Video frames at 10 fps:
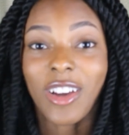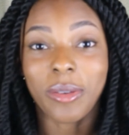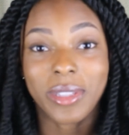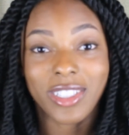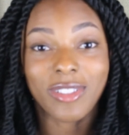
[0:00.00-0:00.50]
I
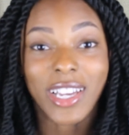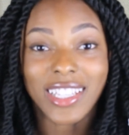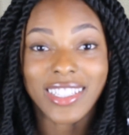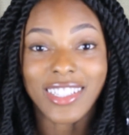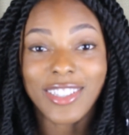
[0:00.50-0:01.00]
hope that you
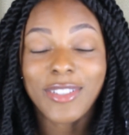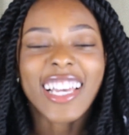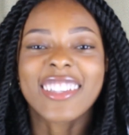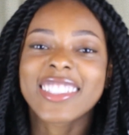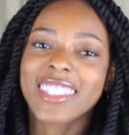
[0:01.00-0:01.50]
guys did too.
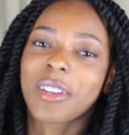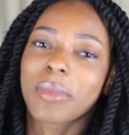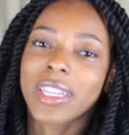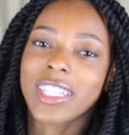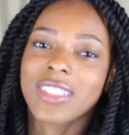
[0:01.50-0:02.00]
I'll see you all on
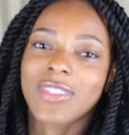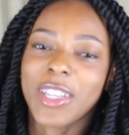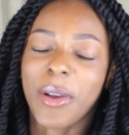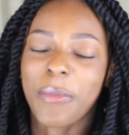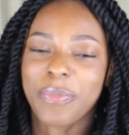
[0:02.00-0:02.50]
my next
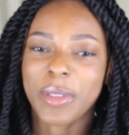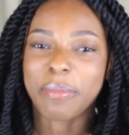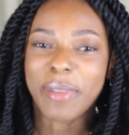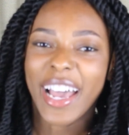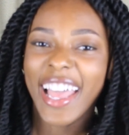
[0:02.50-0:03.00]
video.
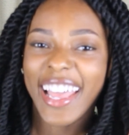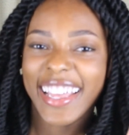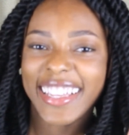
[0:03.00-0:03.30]
Bye.